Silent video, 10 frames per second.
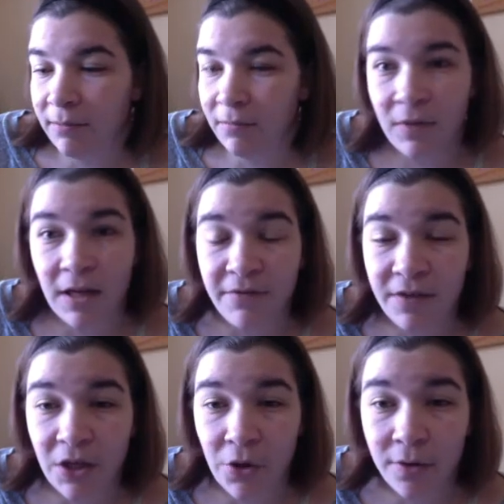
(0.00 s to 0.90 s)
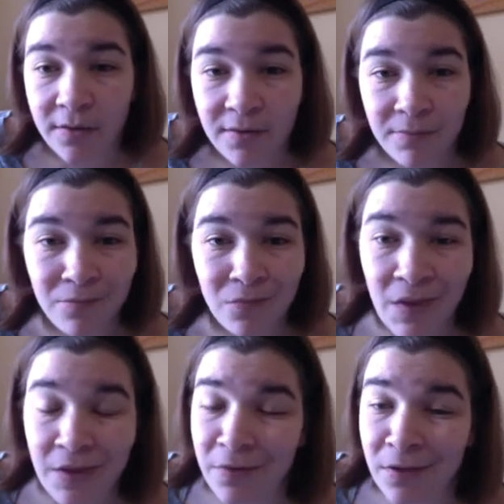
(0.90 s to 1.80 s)
life in the arts,
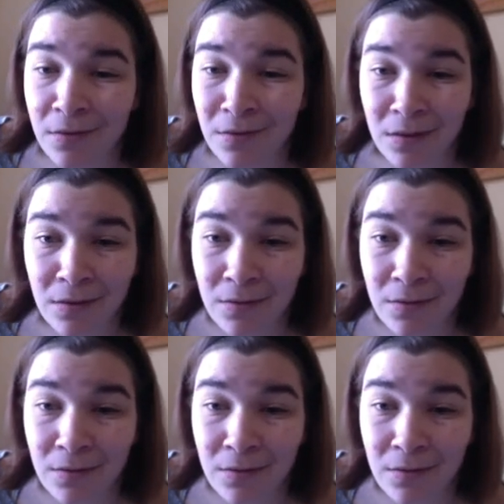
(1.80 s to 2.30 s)
life in